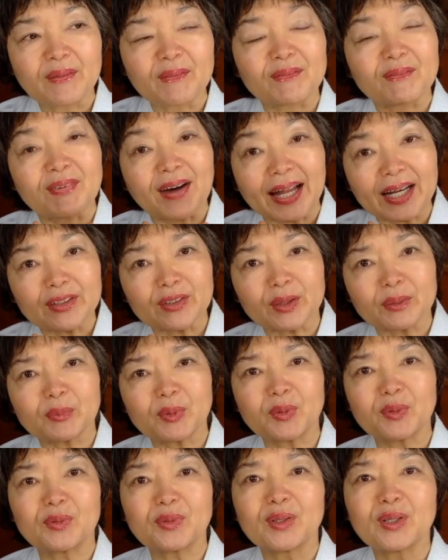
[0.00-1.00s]

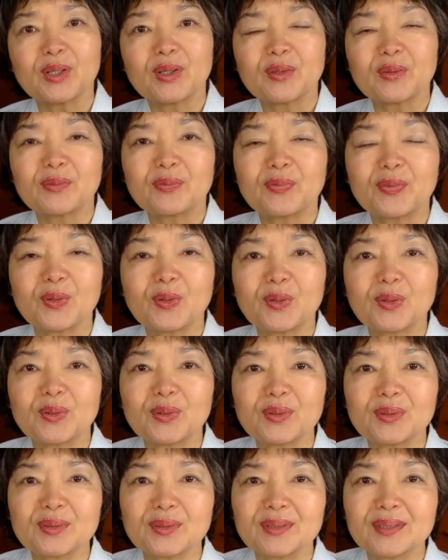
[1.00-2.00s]
valuable
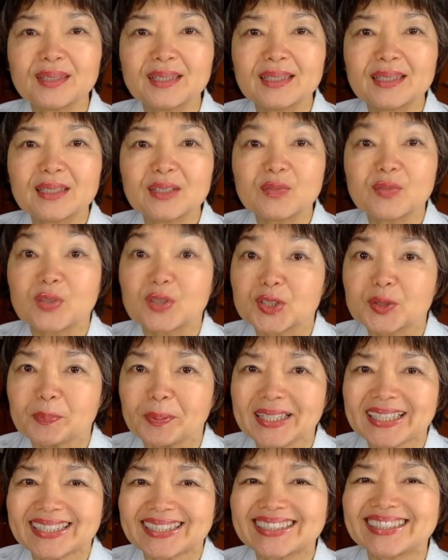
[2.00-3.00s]
for
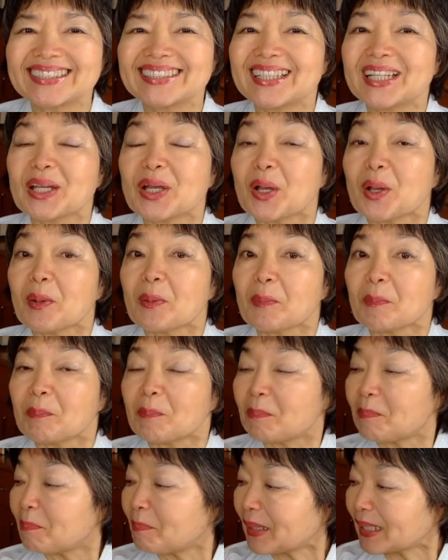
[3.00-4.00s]
spirit.
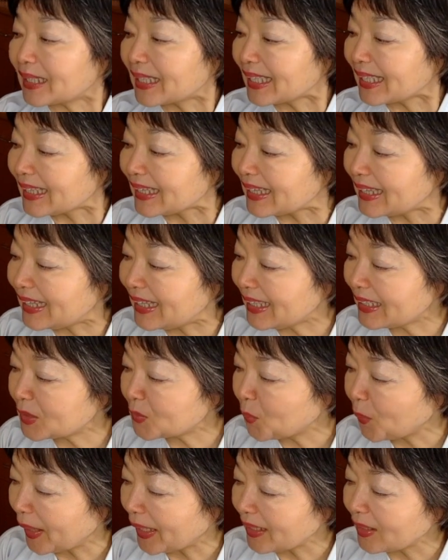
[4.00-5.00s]
But
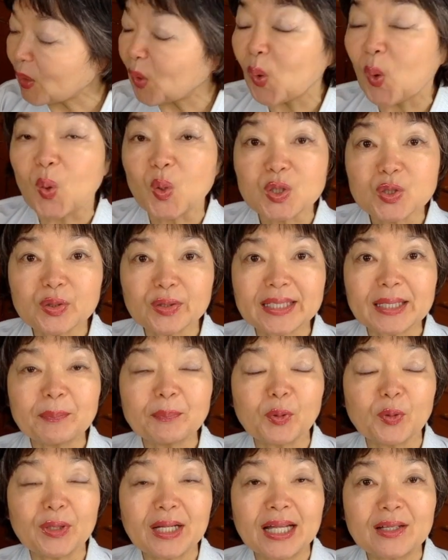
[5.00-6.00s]
this one also can
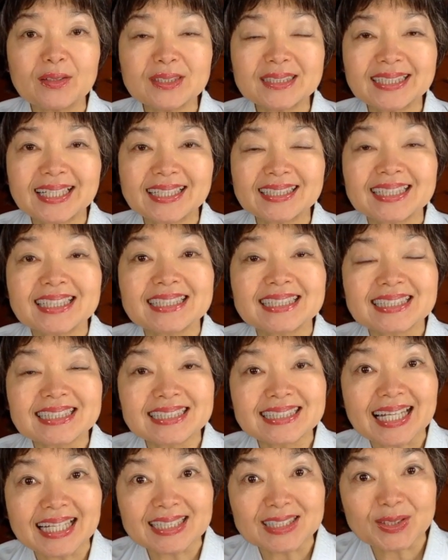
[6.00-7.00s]
pronounce like
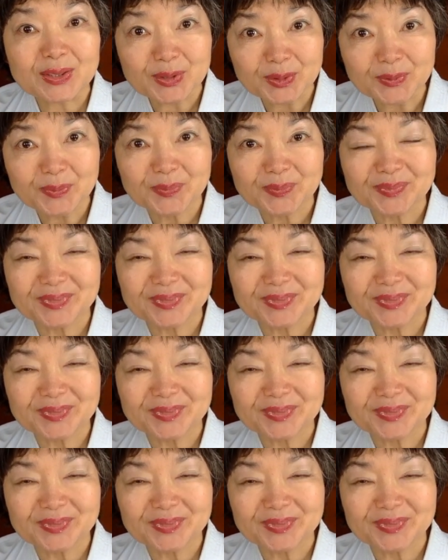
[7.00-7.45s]
satsu.